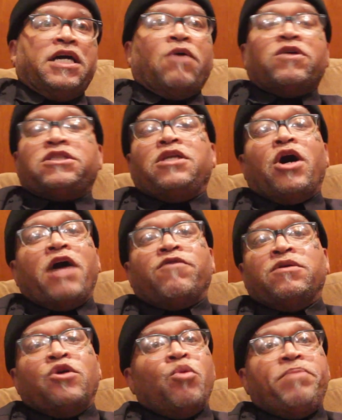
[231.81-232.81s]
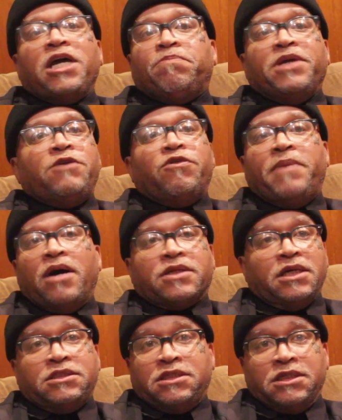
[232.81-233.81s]
It wasn't ever no big beef about
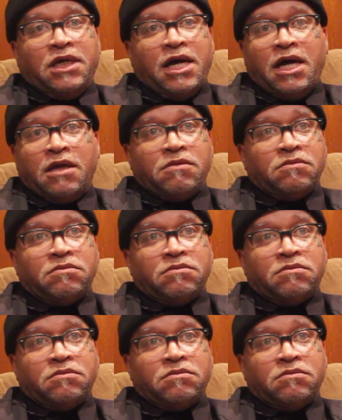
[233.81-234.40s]
that shit, God.